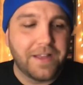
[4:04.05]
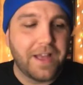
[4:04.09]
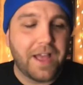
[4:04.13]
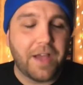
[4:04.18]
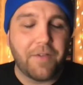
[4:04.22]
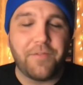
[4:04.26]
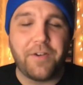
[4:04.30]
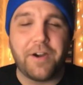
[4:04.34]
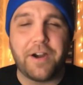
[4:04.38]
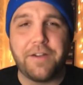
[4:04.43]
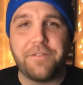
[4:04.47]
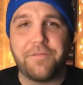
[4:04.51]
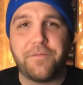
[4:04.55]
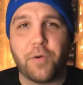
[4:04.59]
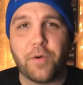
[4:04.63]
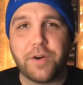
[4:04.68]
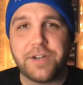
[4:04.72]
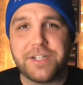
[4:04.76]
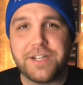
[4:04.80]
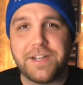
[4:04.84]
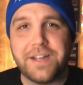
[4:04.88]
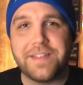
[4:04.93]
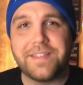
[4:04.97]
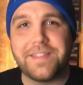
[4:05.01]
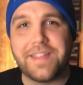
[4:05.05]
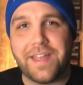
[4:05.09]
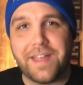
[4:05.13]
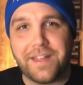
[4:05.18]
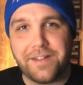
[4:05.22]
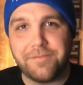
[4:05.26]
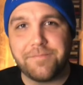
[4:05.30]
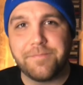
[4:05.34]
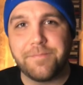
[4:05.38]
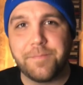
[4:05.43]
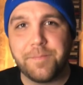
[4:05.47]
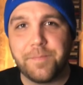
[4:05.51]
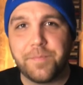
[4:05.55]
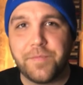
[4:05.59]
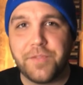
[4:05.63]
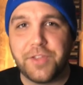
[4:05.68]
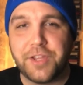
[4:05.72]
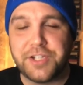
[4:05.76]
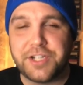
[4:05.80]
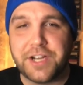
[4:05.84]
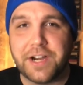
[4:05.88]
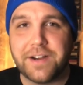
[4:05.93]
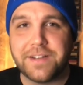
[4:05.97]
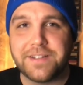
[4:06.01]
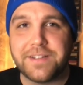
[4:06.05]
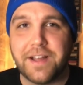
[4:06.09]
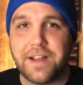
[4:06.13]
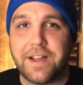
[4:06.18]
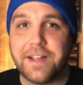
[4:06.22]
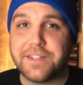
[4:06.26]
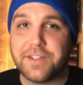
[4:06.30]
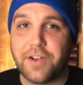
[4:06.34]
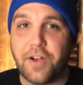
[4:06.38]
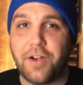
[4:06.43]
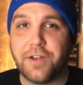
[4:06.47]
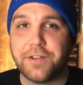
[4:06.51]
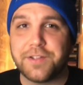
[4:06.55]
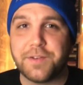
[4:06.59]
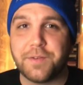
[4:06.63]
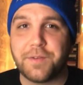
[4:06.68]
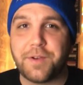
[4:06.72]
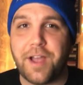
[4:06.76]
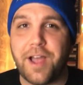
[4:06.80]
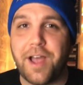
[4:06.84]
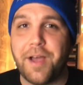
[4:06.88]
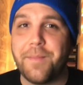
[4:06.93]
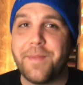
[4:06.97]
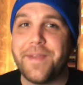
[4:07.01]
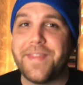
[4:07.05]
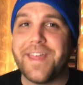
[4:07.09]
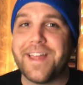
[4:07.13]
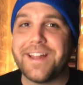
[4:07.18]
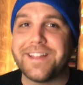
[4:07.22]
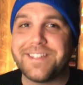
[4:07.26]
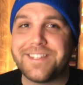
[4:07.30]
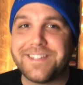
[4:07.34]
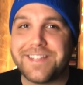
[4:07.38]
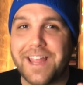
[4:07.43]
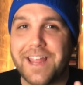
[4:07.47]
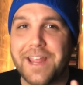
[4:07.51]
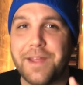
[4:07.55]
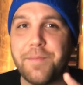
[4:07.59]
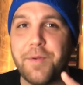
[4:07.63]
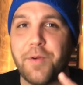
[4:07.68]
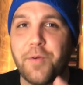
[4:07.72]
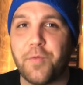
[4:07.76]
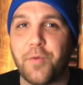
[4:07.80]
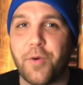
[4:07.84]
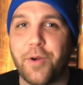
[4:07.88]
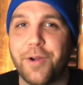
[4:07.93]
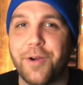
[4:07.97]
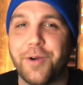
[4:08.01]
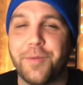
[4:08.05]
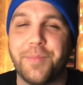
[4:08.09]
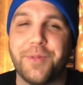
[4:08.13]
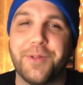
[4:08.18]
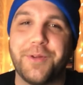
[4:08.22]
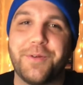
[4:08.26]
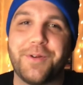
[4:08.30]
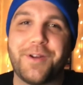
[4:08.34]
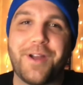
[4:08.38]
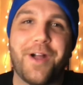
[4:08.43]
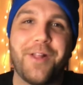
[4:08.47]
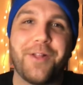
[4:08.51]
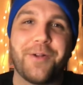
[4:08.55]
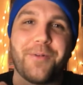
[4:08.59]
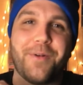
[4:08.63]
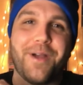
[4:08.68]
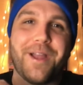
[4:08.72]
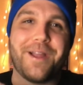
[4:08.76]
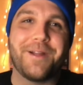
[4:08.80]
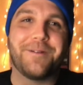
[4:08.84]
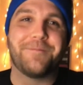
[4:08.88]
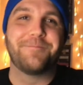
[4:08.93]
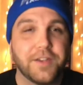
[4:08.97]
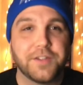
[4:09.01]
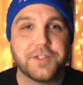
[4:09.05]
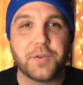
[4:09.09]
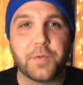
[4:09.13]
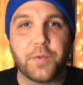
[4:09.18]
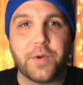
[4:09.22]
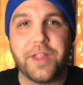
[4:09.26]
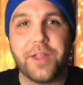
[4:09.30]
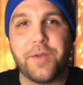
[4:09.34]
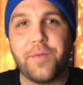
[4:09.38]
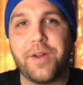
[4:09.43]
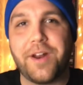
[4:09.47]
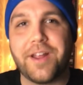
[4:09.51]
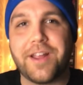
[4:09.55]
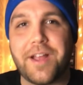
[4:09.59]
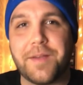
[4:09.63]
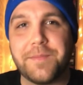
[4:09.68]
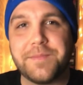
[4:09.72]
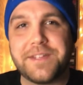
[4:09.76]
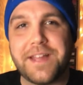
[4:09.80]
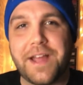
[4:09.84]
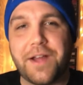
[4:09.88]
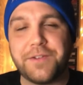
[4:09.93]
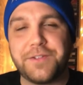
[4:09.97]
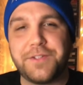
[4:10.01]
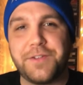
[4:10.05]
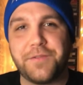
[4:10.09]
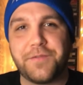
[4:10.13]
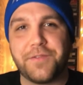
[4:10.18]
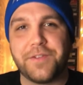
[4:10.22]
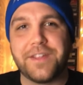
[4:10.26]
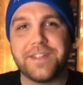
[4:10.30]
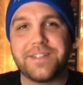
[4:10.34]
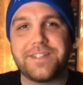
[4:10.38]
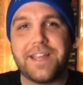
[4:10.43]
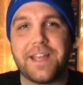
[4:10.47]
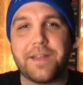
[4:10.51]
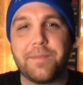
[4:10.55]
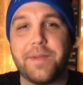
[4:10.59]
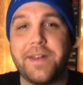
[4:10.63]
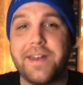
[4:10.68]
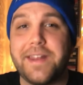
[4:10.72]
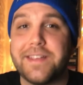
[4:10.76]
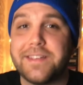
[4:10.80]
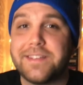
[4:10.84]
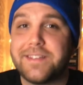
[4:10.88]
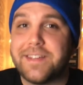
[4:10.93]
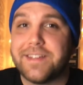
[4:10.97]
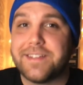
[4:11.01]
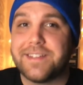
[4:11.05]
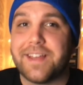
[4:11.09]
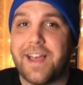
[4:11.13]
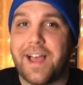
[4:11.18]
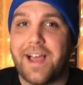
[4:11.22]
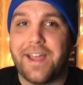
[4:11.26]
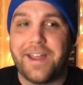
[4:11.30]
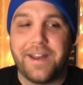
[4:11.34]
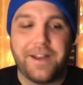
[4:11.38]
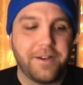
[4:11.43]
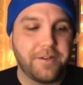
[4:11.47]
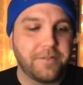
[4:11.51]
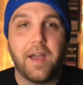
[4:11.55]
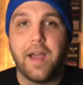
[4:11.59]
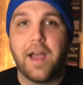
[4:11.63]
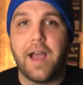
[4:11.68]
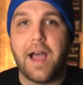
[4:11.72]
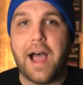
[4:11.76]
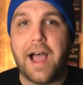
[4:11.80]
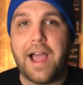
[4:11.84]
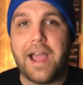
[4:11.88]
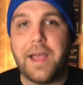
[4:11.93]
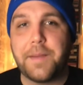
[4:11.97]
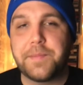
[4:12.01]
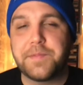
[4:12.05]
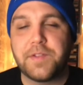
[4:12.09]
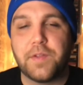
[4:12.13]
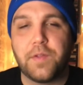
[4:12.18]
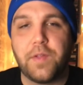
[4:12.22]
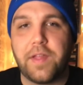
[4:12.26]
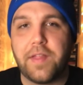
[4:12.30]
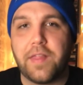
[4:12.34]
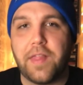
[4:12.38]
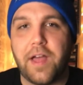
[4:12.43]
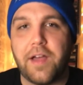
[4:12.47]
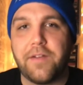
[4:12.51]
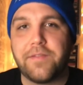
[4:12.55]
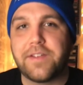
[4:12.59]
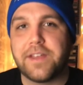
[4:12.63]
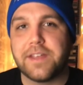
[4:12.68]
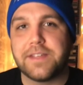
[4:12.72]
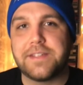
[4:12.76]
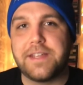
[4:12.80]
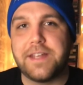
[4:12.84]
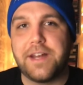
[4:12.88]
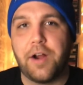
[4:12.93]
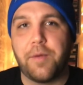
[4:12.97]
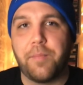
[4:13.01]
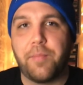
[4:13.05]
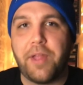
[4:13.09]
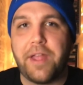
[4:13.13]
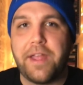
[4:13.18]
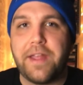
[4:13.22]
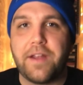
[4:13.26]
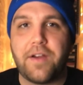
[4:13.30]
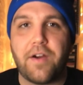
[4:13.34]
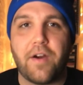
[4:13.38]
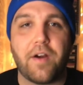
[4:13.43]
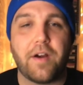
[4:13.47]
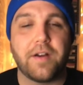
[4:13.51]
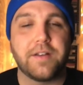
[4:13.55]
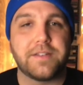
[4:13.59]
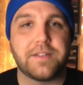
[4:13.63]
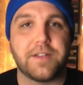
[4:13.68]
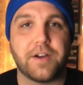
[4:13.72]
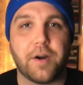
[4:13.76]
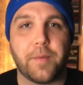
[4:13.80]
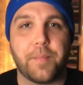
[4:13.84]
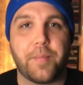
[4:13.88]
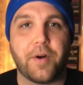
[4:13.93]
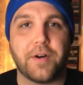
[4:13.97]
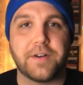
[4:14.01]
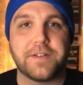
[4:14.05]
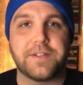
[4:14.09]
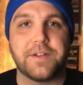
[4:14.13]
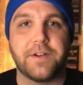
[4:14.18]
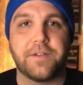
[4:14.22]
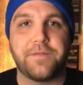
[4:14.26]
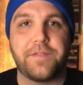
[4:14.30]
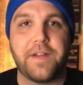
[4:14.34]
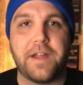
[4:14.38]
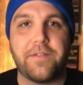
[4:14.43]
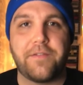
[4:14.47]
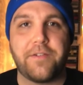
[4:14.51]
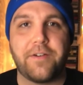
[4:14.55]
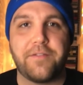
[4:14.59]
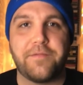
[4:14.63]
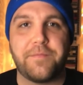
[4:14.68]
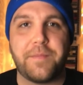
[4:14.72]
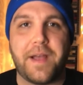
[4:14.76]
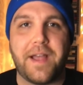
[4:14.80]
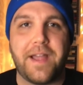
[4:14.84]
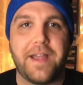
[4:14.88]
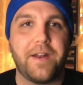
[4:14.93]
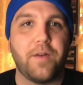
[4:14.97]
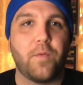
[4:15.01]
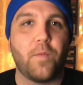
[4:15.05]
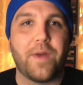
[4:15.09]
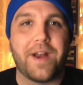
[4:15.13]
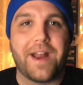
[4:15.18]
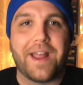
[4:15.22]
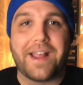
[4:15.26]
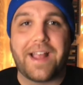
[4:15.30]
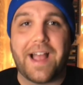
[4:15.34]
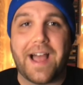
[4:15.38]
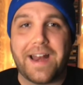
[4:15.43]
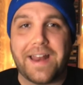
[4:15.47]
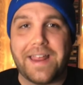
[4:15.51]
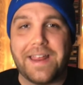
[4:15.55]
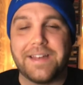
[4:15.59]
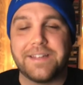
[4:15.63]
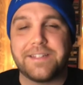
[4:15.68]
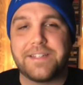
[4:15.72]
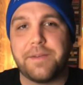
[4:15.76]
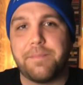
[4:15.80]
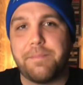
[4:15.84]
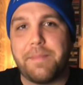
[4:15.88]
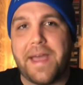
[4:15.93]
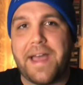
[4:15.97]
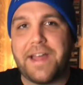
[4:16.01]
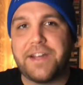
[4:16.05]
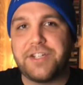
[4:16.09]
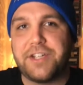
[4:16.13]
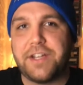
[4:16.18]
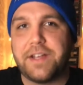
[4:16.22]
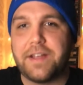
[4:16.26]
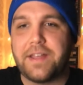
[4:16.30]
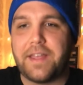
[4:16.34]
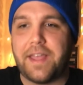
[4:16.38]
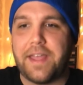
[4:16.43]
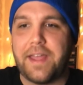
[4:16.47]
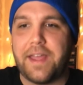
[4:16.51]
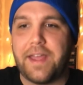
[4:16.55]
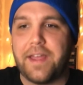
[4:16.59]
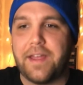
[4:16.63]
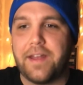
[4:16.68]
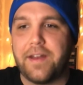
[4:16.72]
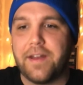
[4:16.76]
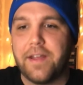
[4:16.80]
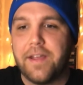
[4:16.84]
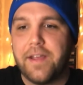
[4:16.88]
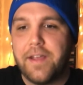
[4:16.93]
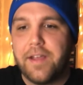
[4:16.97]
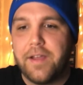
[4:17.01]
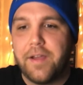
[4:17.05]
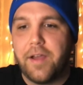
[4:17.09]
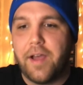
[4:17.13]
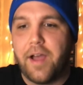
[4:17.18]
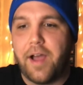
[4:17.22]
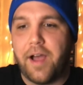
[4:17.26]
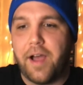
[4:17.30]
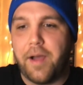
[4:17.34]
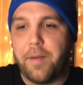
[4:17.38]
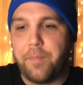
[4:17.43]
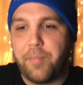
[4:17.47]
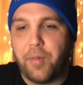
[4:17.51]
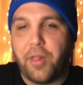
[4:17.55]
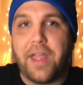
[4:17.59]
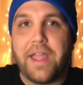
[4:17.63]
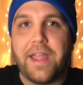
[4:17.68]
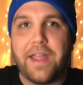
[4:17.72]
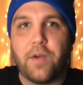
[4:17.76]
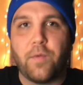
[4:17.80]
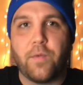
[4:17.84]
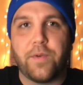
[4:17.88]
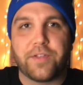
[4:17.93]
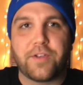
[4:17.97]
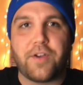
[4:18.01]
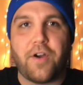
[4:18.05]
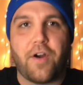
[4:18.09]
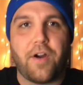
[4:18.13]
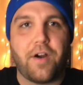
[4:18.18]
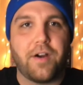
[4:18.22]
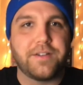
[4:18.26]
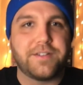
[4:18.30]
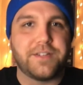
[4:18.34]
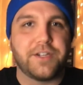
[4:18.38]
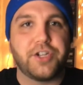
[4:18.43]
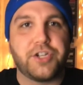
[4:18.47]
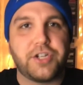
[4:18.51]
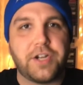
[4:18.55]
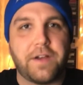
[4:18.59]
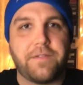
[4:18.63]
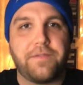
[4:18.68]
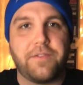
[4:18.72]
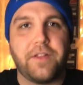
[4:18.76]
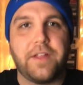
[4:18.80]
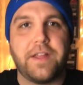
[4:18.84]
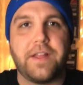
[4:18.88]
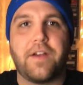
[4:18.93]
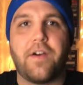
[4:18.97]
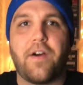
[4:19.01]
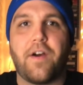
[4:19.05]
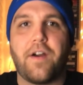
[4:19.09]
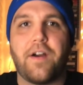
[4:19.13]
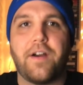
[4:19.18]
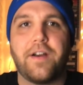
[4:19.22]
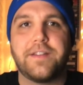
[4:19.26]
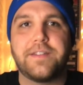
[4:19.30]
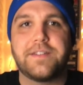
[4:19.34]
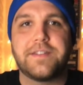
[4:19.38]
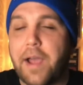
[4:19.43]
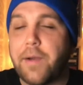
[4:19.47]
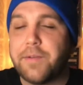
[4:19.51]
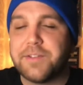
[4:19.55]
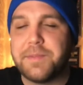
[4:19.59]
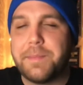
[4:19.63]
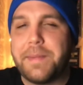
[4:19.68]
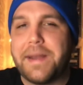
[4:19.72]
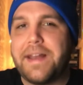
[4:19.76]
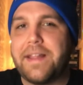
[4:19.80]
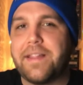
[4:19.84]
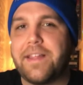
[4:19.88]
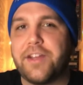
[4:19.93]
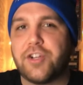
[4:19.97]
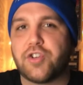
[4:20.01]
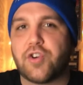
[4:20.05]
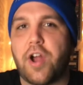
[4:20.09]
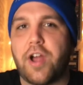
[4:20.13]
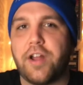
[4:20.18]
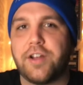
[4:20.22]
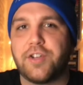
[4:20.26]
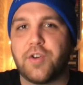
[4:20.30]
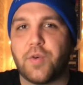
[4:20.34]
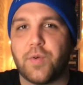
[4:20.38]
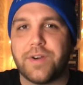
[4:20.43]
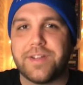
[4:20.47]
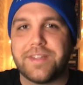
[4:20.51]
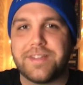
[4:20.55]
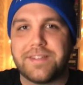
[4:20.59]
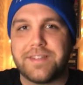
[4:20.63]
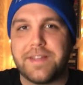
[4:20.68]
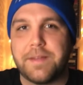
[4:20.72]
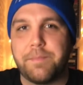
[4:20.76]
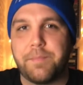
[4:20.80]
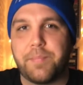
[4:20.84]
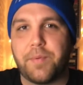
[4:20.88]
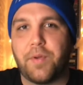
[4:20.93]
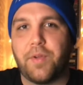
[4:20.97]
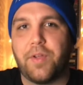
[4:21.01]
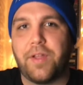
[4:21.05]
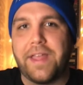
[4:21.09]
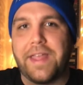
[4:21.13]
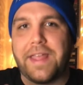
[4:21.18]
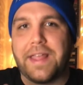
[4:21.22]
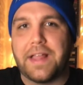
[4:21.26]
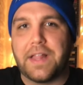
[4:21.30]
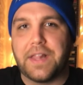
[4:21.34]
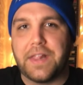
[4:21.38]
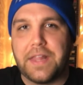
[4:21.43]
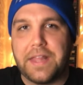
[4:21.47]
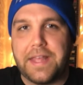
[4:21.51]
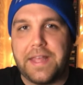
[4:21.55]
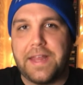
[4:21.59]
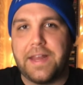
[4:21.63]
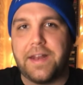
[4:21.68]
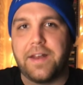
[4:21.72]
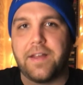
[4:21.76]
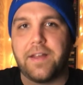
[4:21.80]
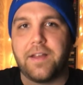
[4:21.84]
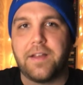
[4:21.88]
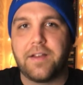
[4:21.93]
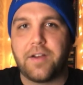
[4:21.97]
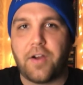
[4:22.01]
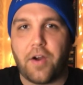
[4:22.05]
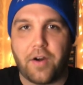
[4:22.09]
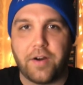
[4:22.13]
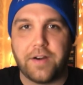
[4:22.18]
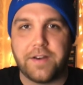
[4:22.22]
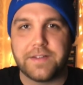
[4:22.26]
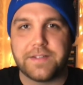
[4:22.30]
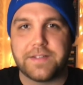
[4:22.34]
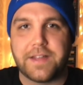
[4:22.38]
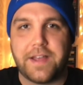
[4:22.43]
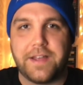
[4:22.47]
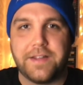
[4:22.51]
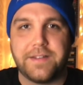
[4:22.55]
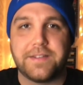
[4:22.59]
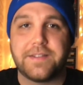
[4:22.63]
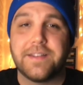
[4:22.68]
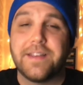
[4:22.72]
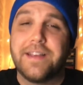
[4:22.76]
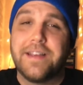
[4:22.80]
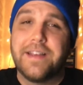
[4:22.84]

I'm very fortunate that the Jerry's Nuggets also come in that same royal blue colorway. So really what it comes down to for this segment is design. I absolutely love casino playing cards. They're a personal favorite of mine. When I got into Magic and playing with cards and shuffling cards, I was immediately drawn towards simple and clean card designs.